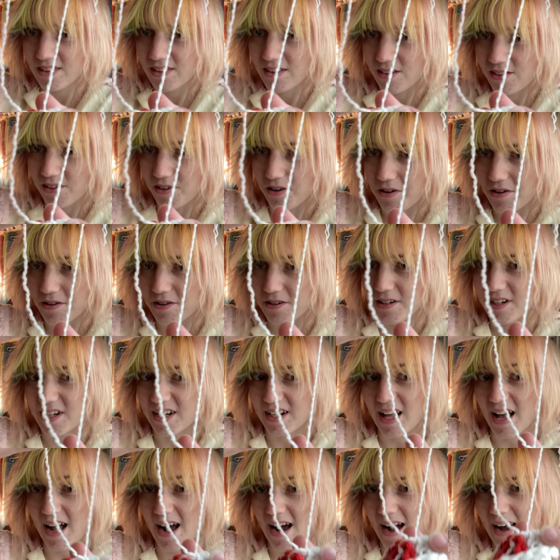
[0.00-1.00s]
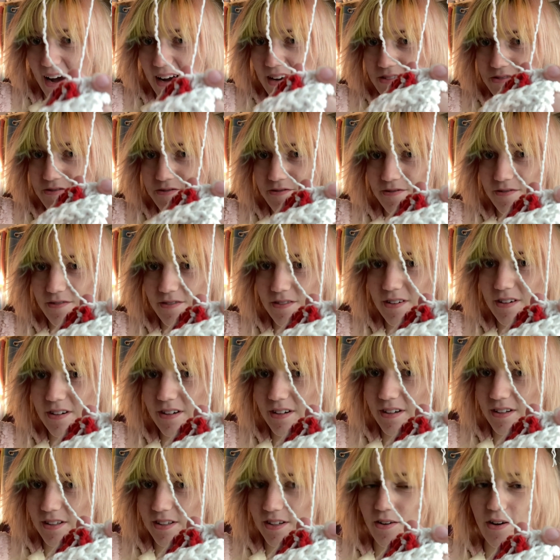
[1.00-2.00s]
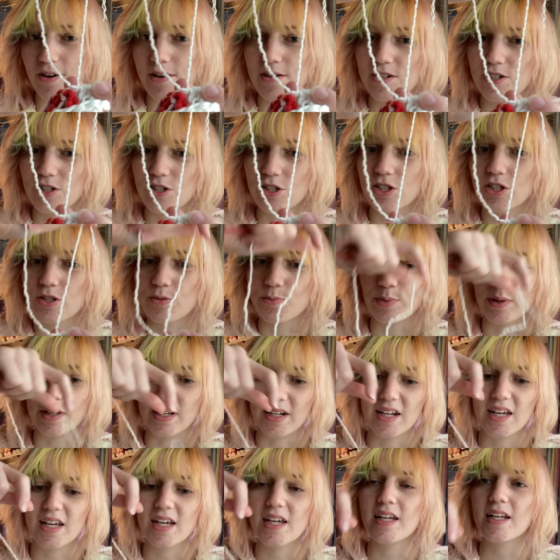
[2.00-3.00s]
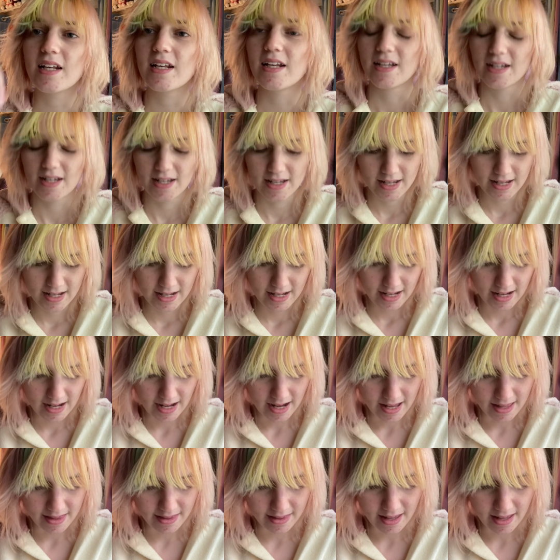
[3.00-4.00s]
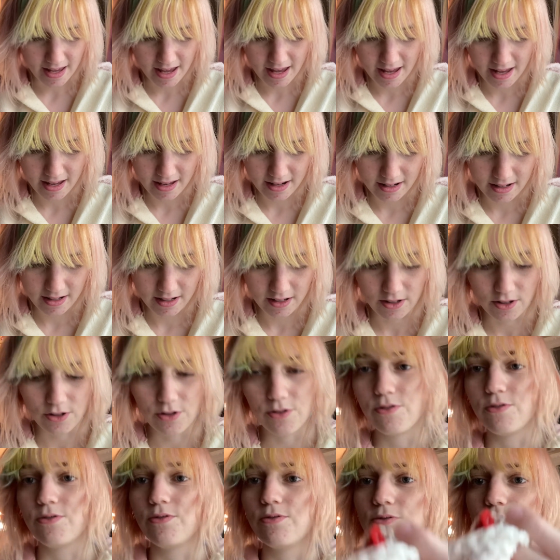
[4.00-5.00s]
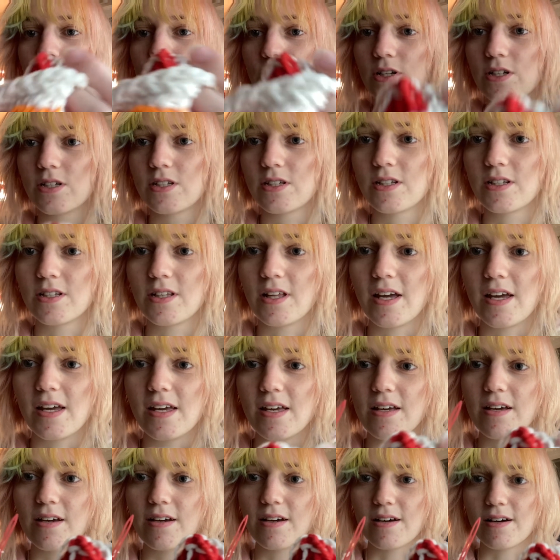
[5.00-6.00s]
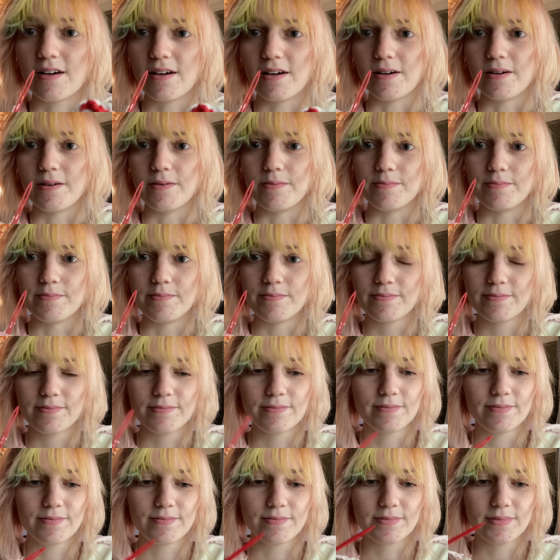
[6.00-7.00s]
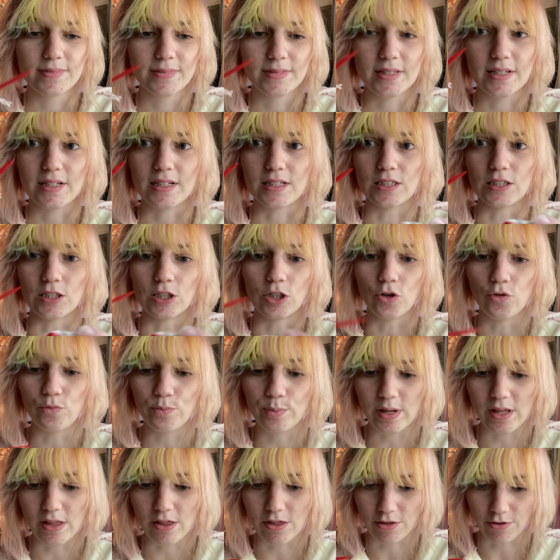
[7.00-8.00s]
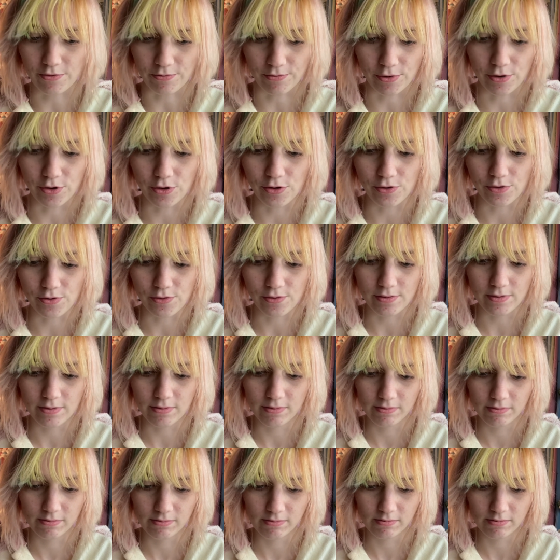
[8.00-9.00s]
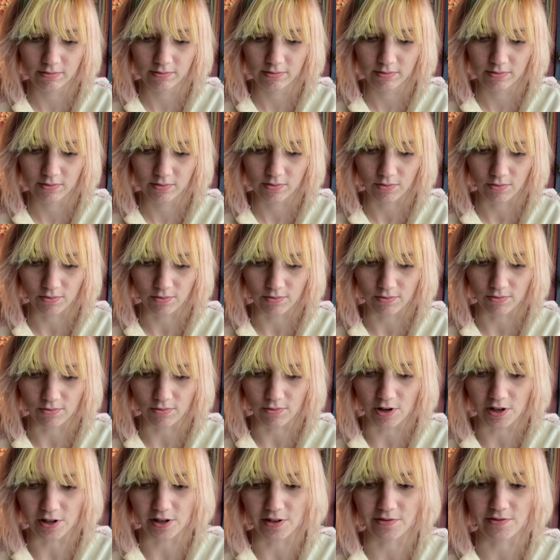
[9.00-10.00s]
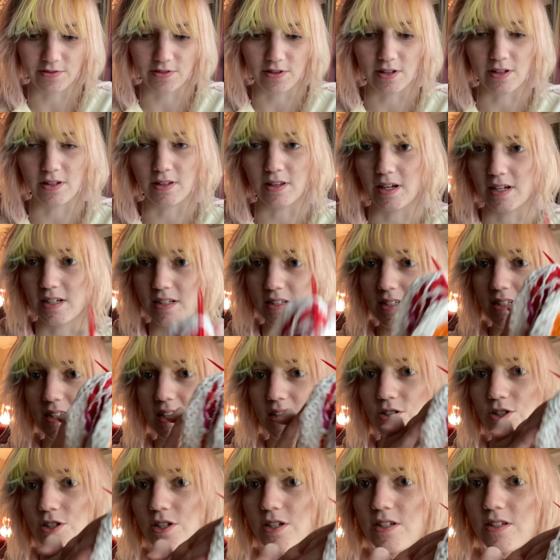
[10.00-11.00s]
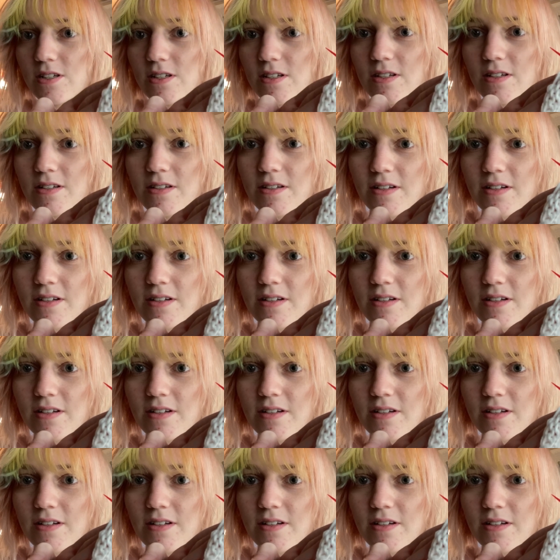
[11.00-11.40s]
the yarn in half. So I just split it, and then you just like loop it through one of the like stitches